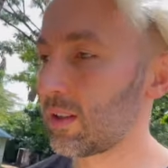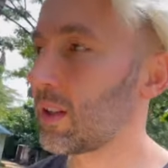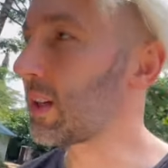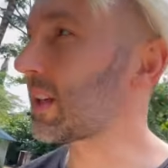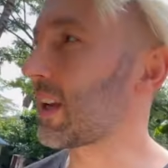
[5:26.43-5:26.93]

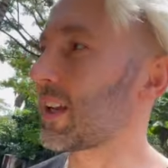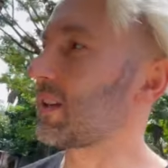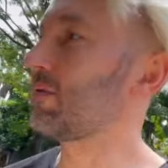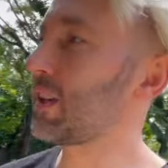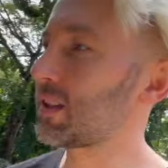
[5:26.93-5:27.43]
I didn't get an
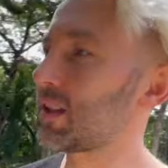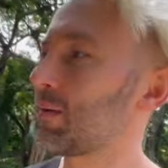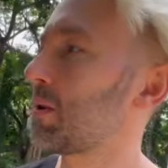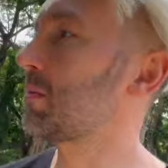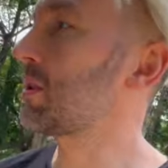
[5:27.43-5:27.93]
invite to that
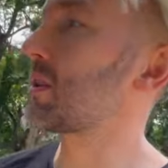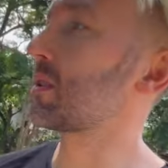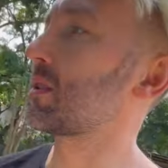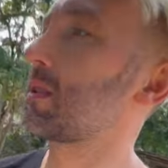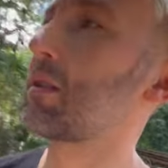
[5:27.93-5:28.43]
barbecue,
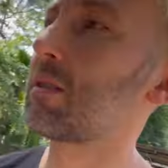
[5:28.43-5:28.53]
actually.